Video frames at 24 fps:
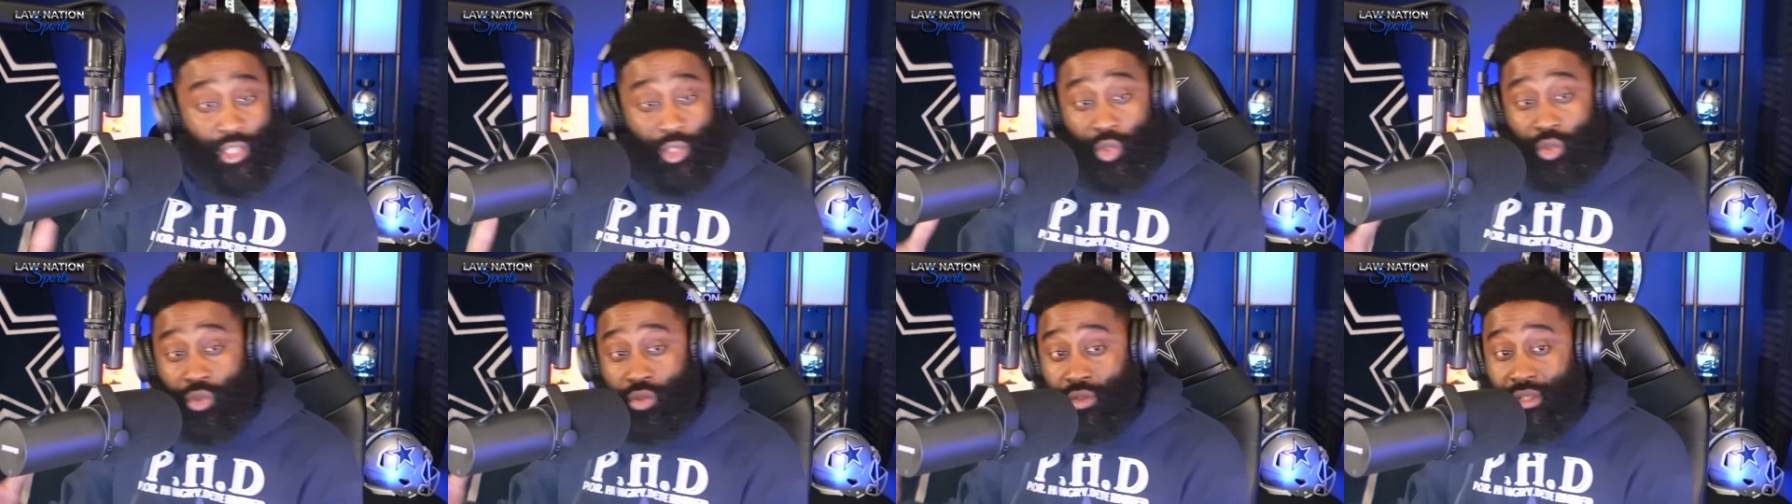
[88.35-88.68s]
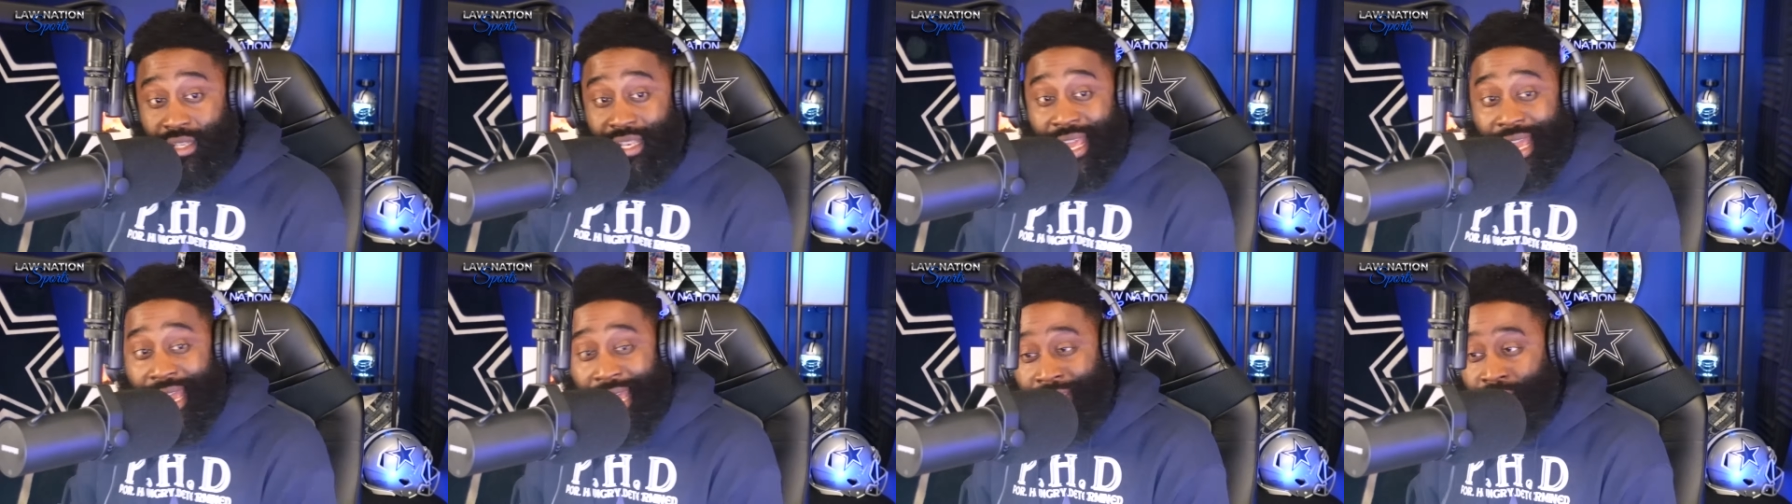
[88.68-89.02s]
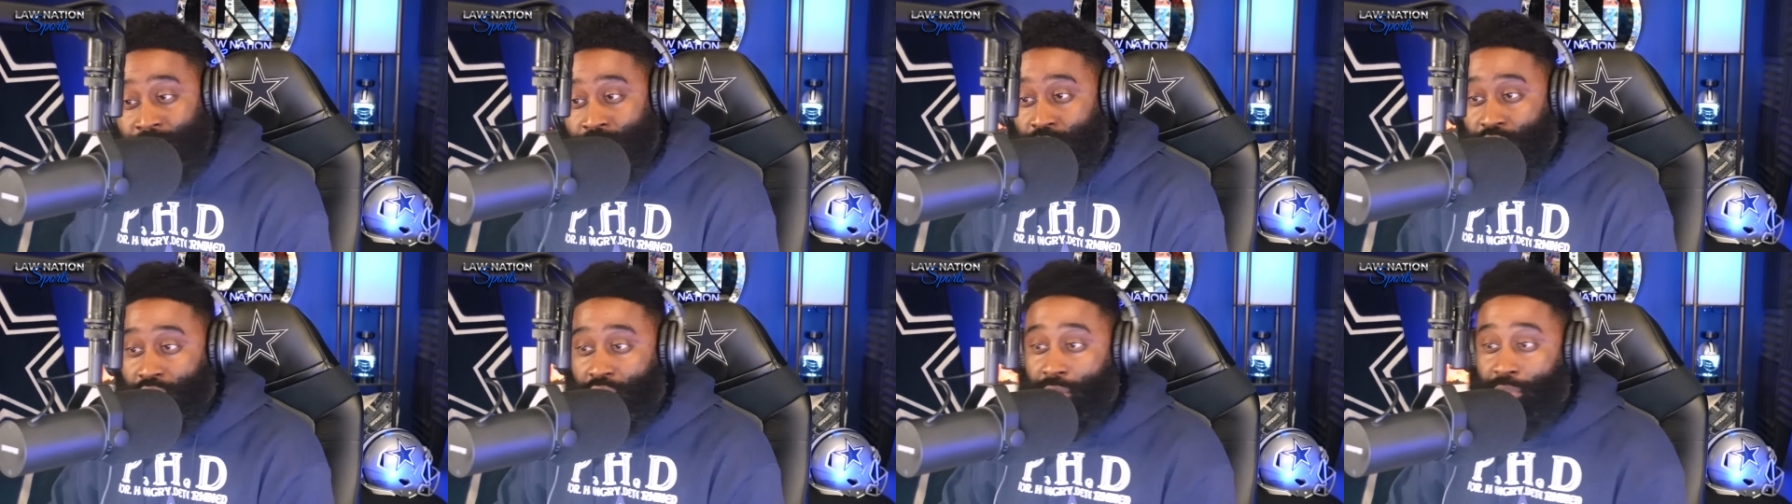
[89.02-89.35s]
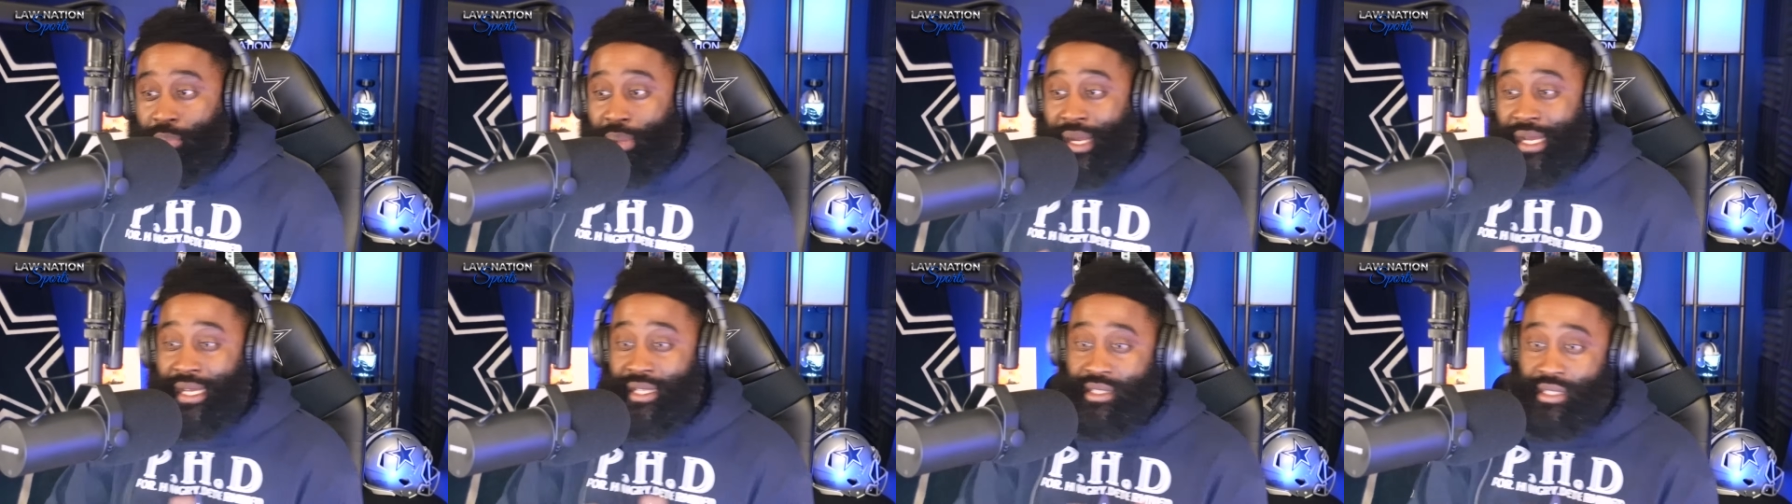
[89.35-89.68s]
Do you not? Do you
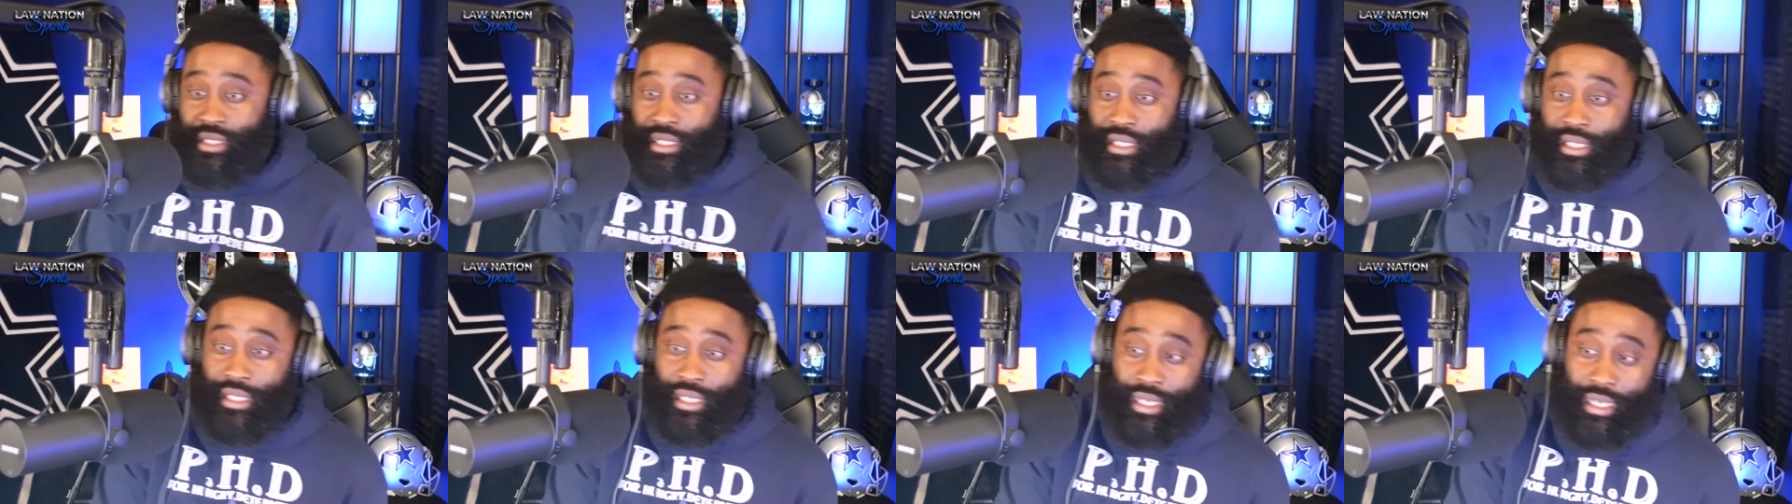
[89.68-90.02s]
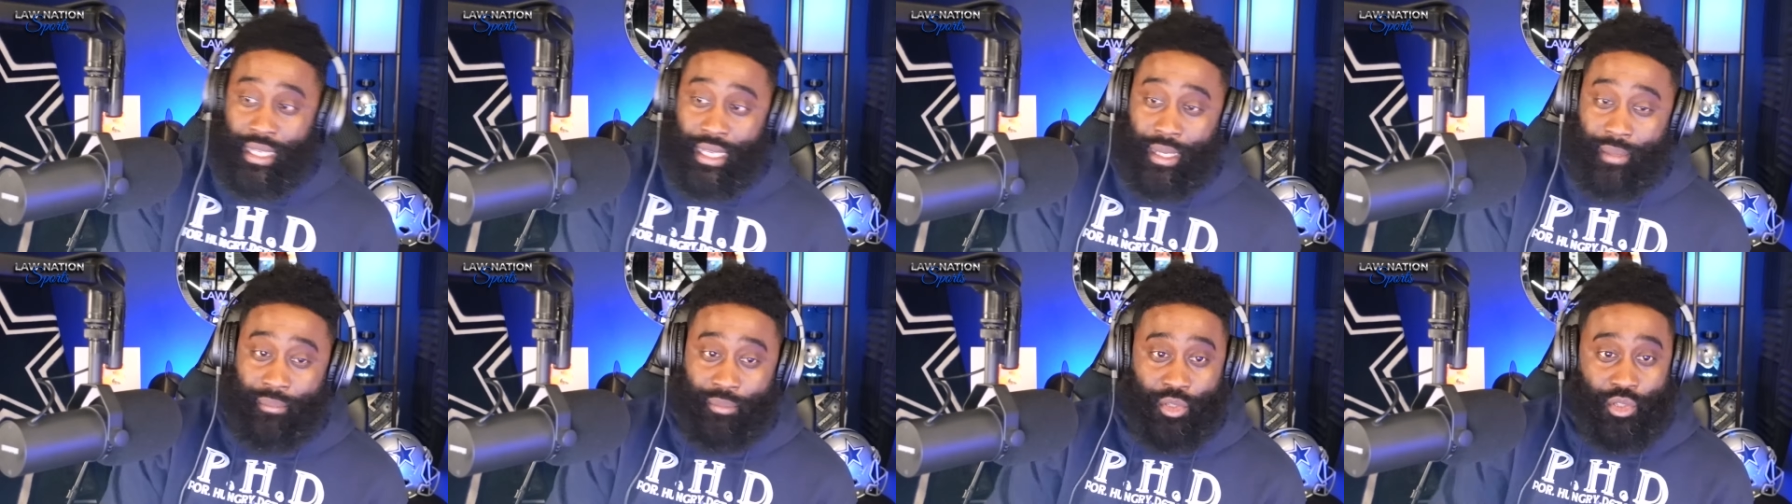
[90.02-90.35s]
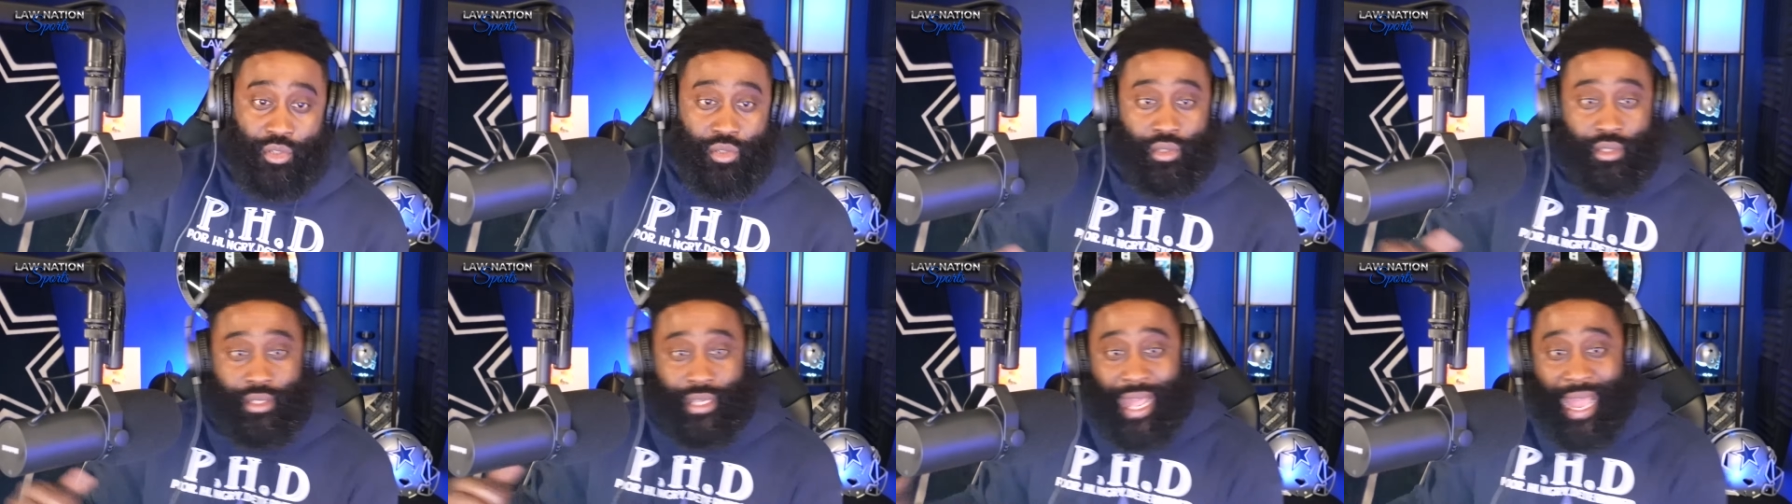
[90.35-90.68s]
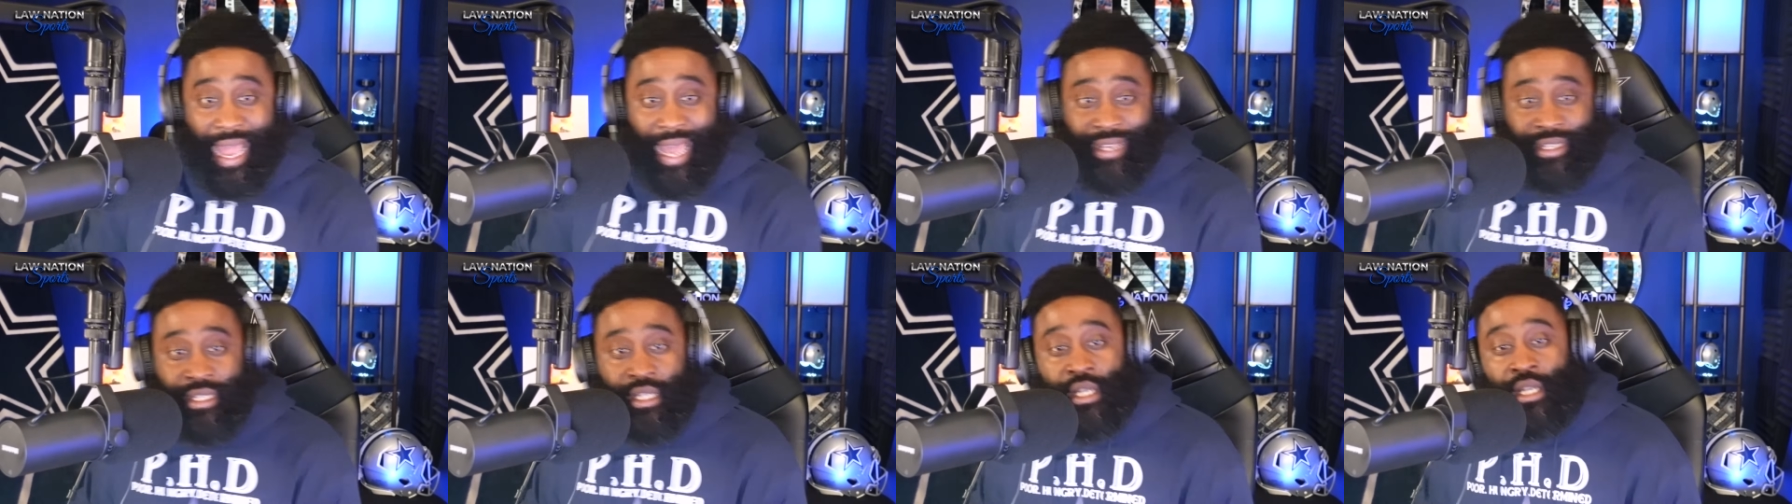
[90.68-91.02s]
pay CeeDee Lamb? Do you
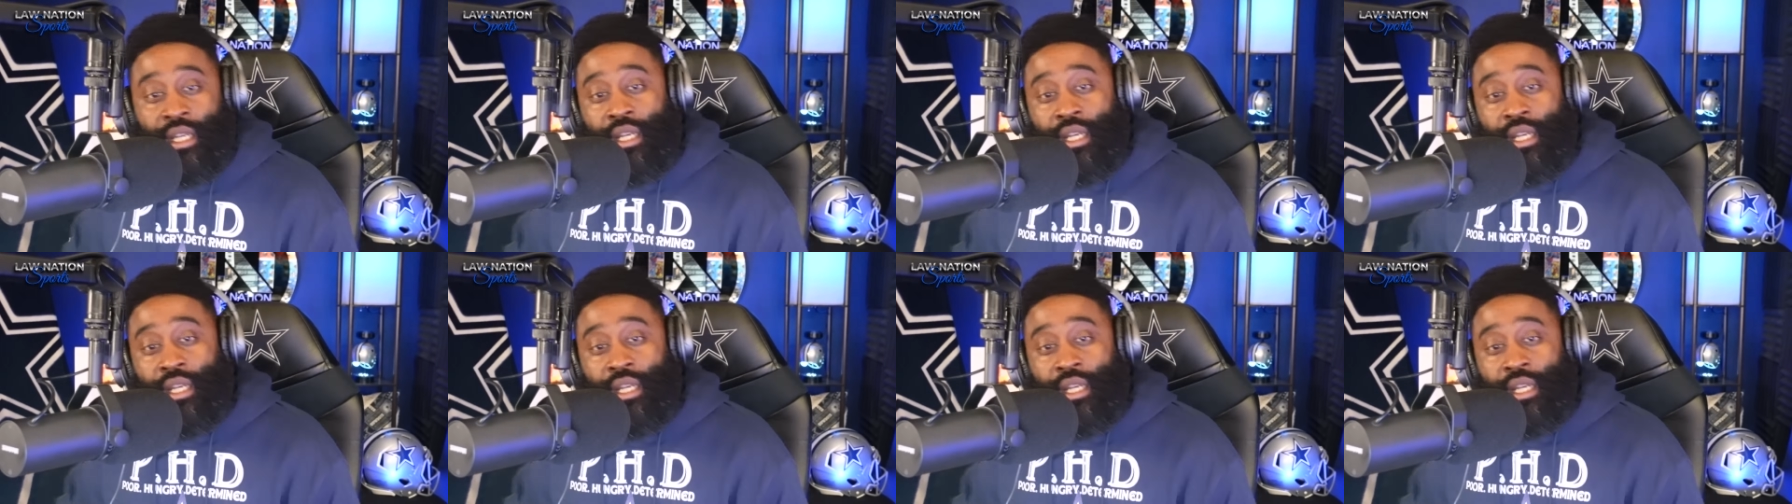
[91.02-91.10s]
not?